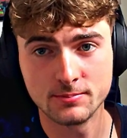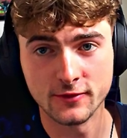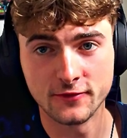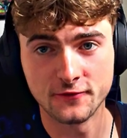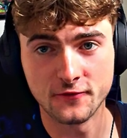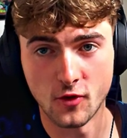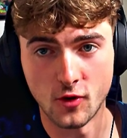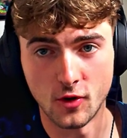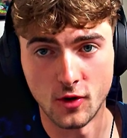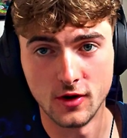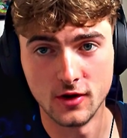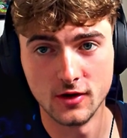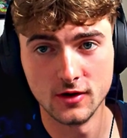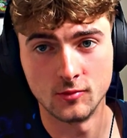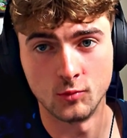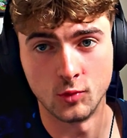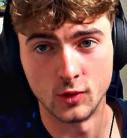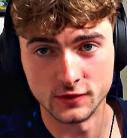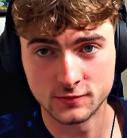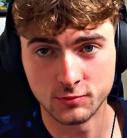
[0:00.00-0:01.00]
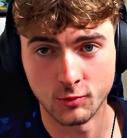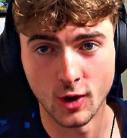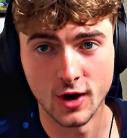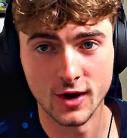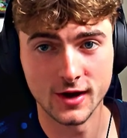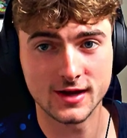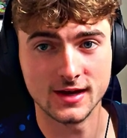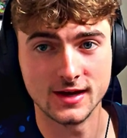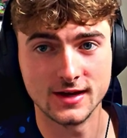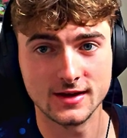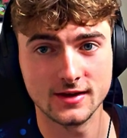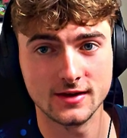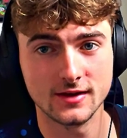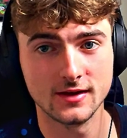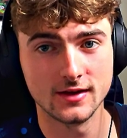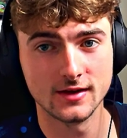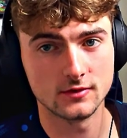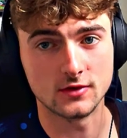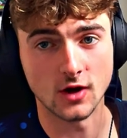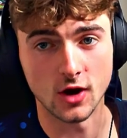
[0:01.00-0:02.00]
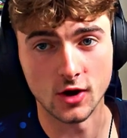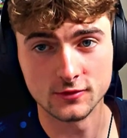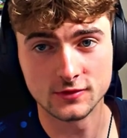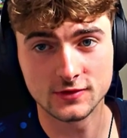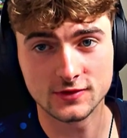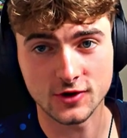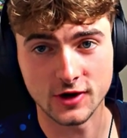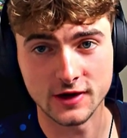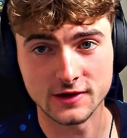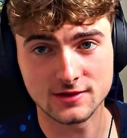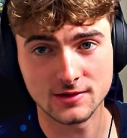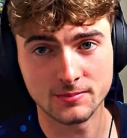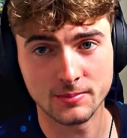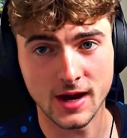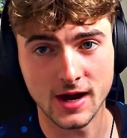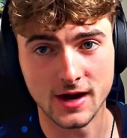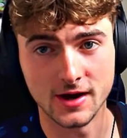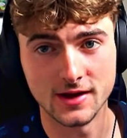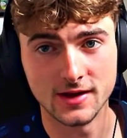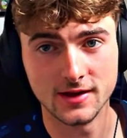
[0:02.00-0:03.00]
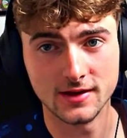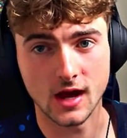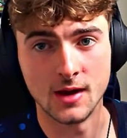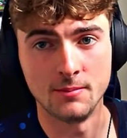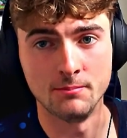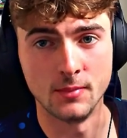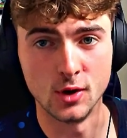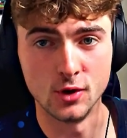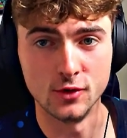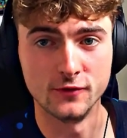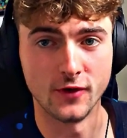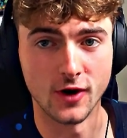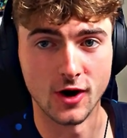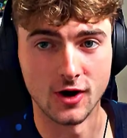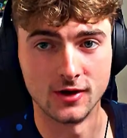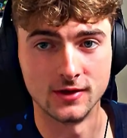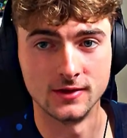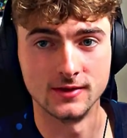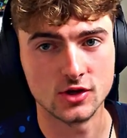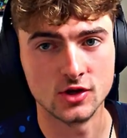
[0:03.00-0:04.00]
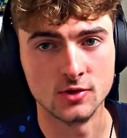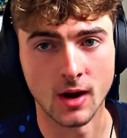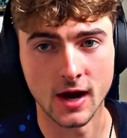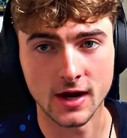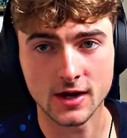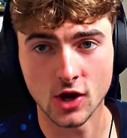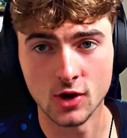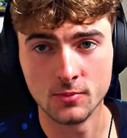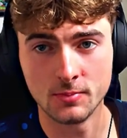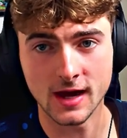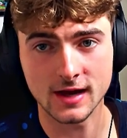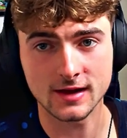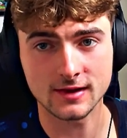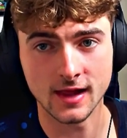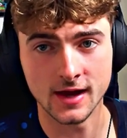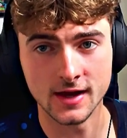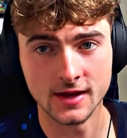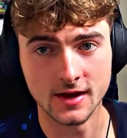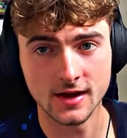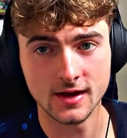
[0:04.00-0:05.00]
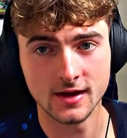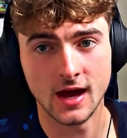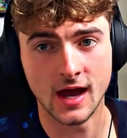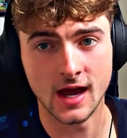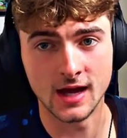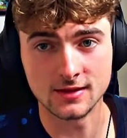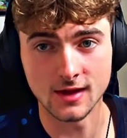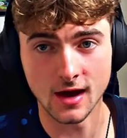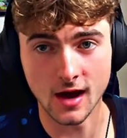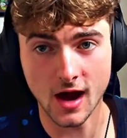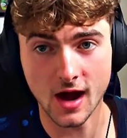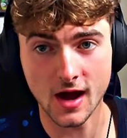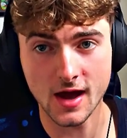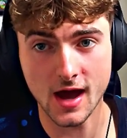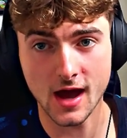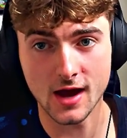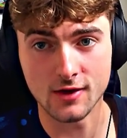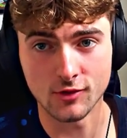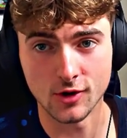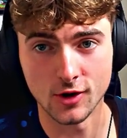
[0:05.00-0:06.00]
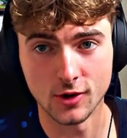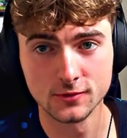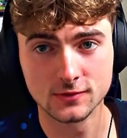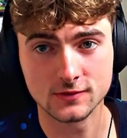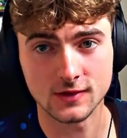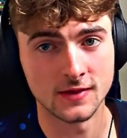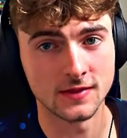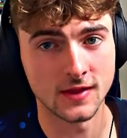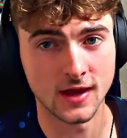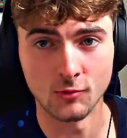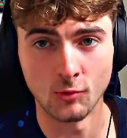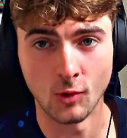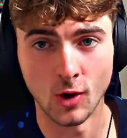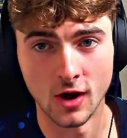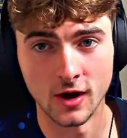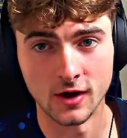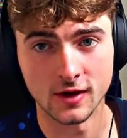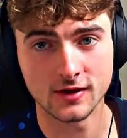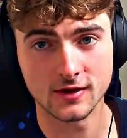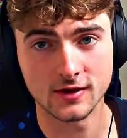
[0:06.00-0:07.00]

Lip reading: before was working, don't stress about it and move on. You might go back later, add the hi-hat rolls, and they work.